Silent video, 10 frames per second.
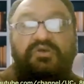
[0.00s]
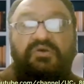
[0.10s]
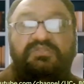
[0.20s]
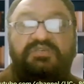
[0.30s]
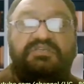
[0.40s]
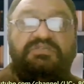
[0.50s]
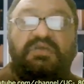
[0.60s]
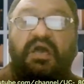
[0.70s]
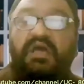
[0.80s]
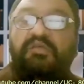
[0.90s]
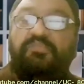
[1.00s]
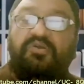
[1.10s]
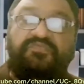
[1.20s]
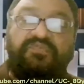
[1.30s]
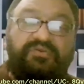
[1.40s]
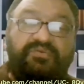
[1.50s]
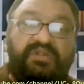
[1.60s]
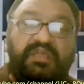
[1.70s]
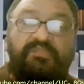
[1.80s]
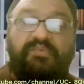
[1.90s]
Oh, this is all about for
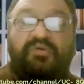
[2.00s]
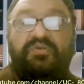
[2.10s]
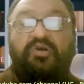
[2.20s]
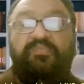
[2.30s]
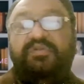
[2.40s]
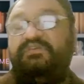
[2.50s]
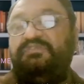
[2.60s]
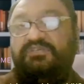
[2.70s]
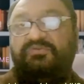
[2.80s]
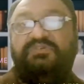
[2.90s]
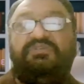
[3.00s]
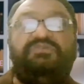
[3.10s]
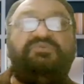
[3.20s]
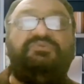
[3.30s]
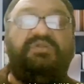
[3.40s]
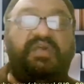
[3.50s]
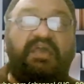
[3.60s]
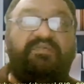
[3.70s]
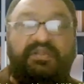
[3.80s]
today about how many research questions you should have.